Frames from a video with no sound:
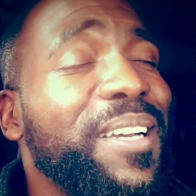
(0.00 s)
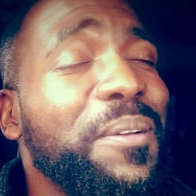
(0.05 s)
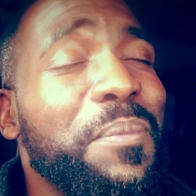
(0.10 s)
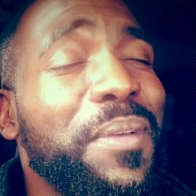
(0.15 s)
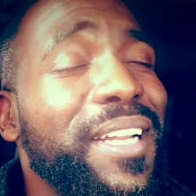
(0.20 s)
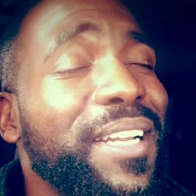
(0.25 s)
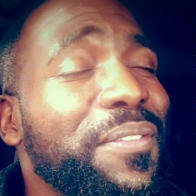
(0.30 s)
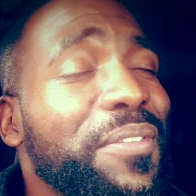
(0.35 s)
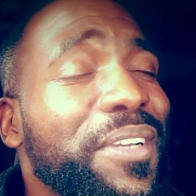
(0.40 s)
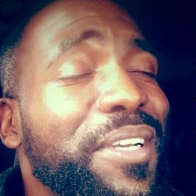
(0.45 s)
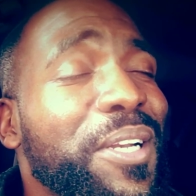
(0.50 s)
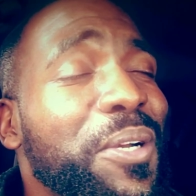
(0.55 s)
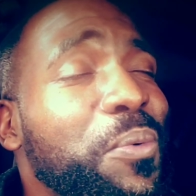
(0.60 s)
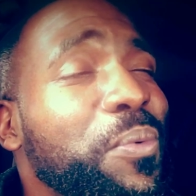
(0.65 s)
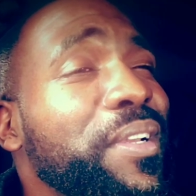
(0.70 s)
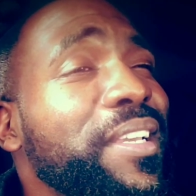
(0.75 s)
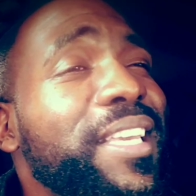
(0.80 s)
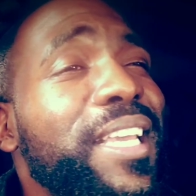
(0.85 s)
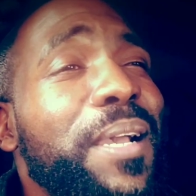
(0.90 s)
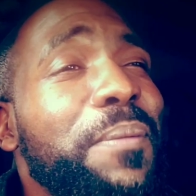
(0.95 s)
I'm not even going to
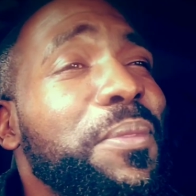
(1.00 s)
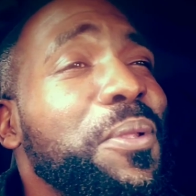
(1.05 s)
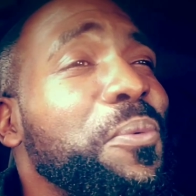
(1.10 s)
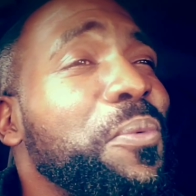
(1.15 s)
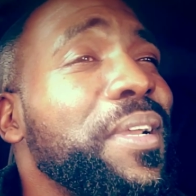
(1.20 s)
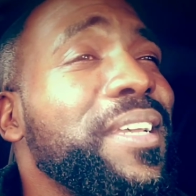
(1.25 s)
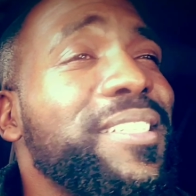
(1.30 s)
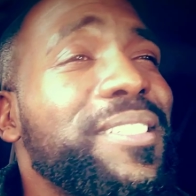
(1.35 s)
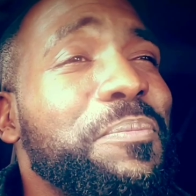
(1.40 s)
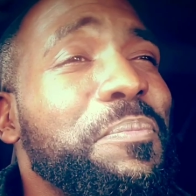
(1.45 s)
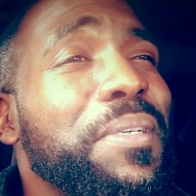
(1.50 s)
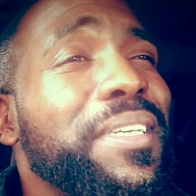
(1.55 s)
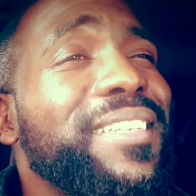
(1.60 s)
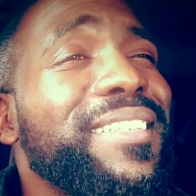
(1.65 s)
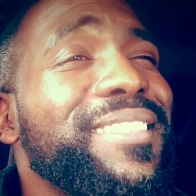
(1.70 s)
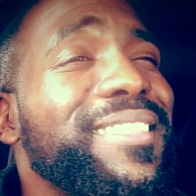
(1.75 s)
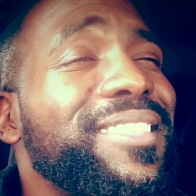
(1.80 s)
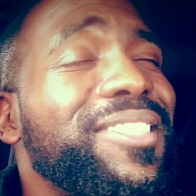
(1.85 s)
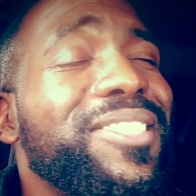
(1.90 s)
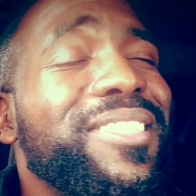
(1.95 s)
recap the rest
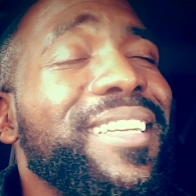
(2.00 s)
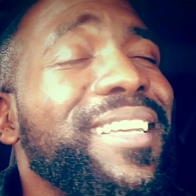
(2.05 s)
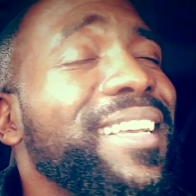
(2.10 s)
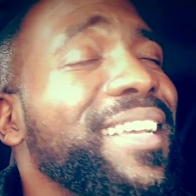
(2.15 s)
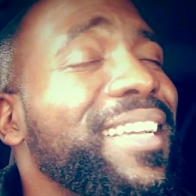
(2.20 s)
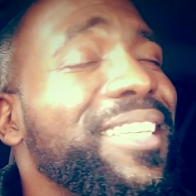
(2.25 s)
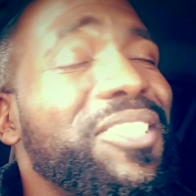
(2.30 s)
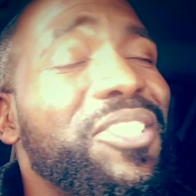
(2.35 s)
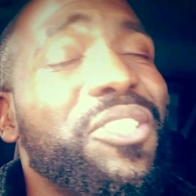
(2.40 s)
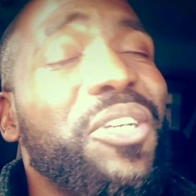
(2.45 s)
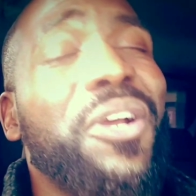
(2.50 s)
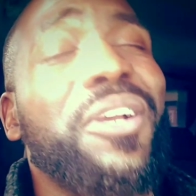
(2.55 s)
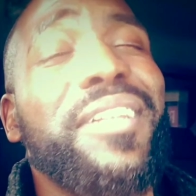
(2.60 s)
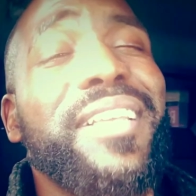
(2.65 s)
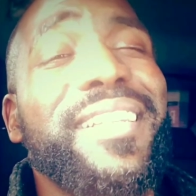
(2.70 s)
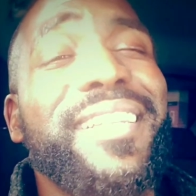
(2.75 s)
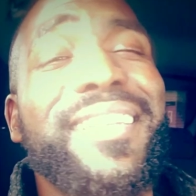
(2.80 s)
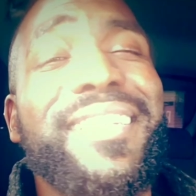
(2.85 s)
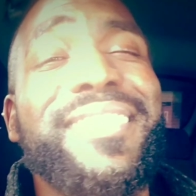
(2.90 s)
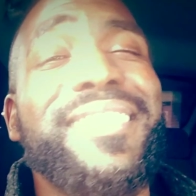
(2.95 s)
because
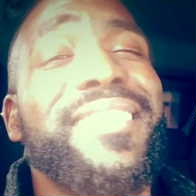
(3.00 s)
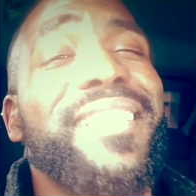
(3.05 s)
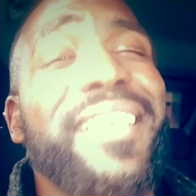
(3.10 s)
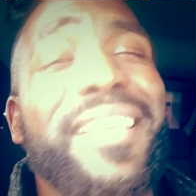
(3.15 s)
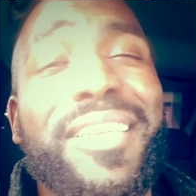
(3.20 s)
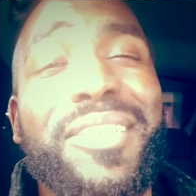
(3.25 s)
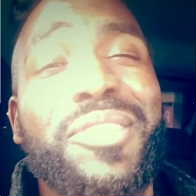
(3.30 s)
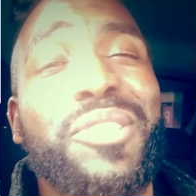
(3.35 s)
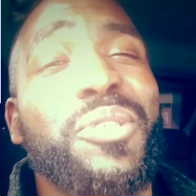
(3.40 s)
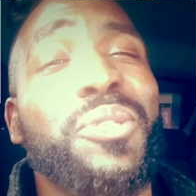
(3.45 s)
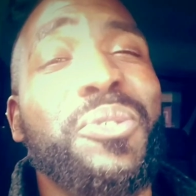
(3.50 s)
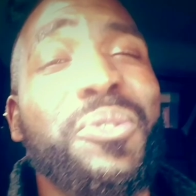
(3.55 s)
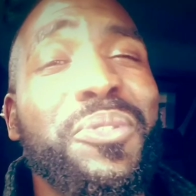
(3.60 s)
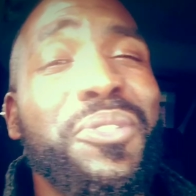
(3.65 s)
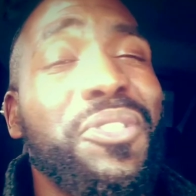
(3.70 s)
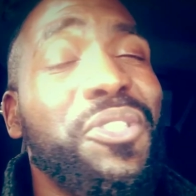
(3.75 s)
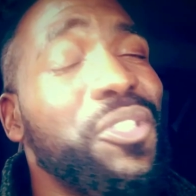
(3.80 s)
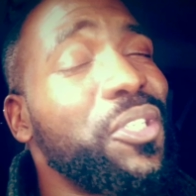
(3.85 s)
Charlie did his thing too.